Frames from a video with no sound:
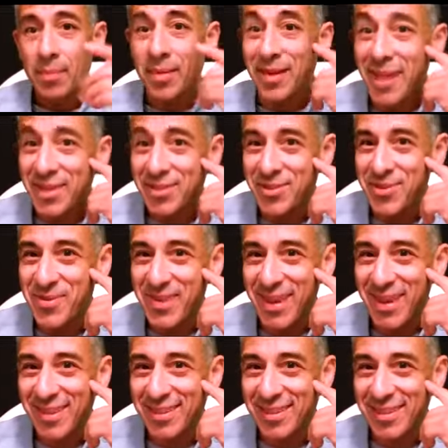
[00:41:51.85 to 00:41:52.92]
but let's do
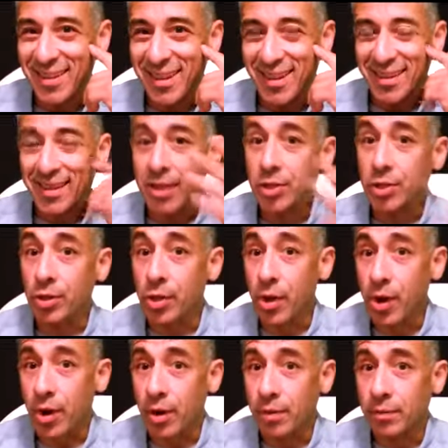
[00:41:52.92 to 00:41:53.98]
this. Let's
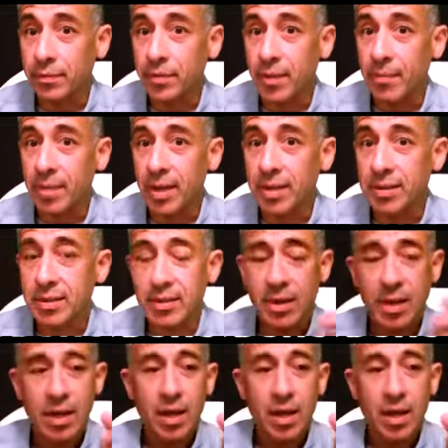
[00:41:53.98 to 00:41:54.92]
learn from this.